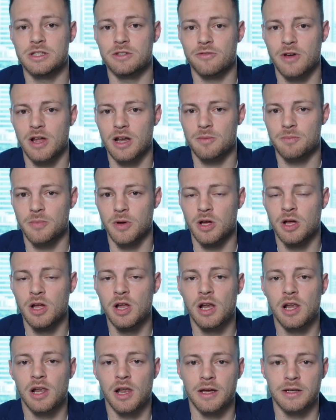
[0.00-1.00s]
developer
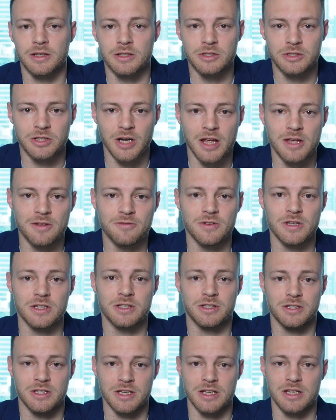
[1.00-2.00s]
like
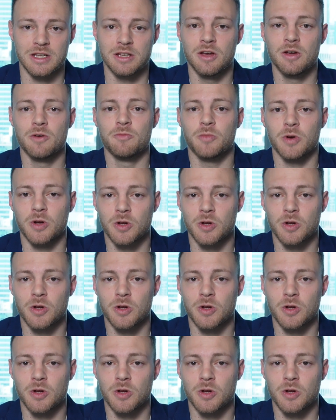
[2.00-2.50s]
JVC,